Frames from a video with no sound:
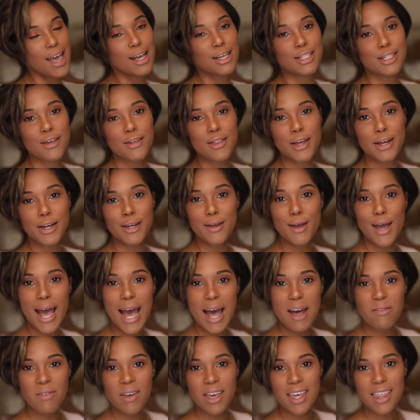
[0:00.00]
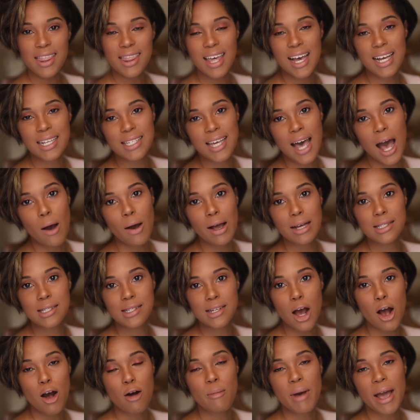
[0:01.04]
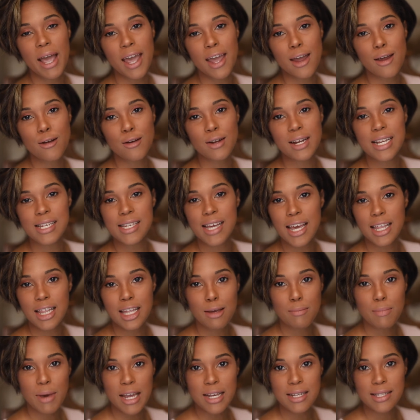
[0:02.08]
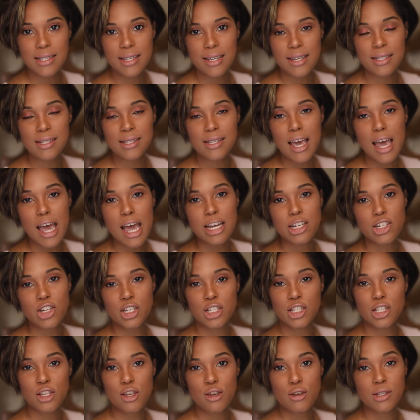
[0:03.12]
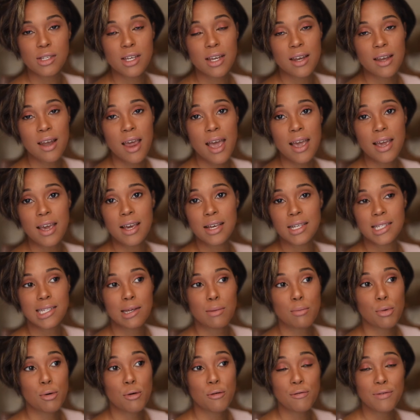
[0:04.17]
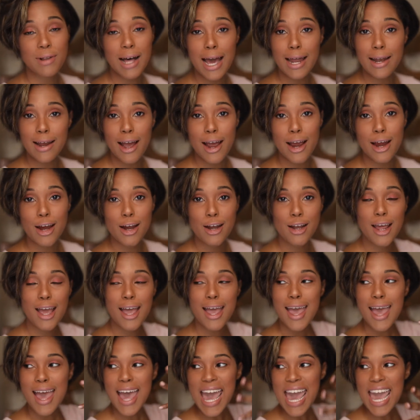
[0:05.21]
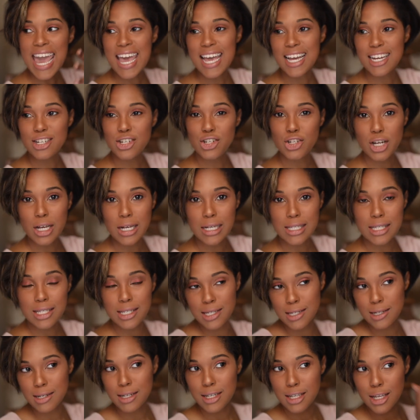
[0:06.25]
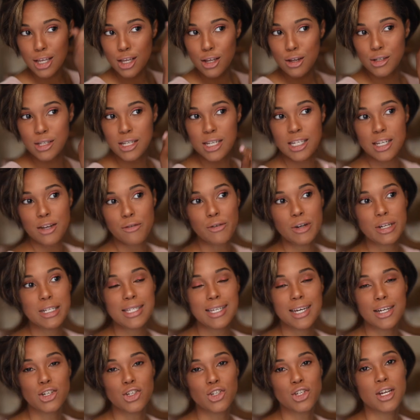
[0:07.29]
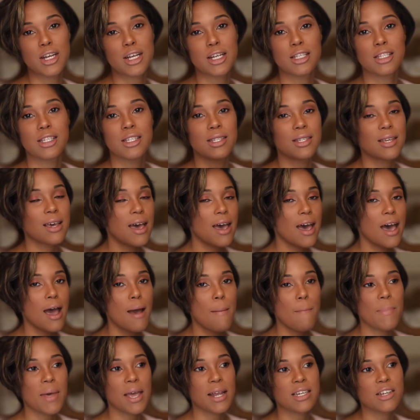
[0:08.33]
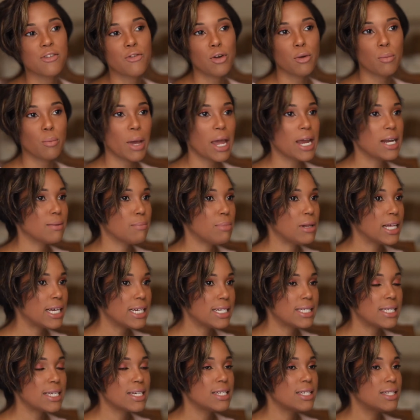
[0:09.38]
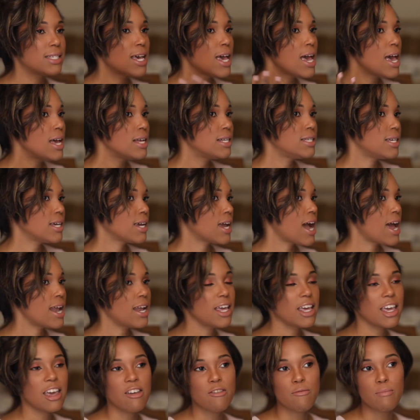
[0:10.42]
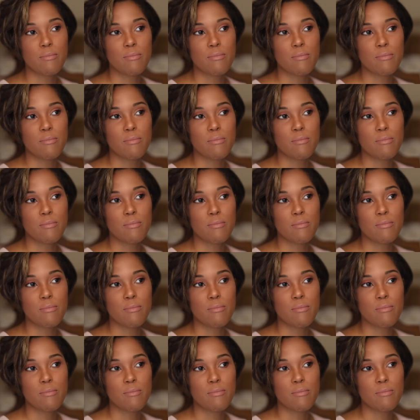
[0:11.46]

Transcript: So there you have it. That's how I style my hair on a daily basis, just using a simple flat iron and just using different sections in different places to kind of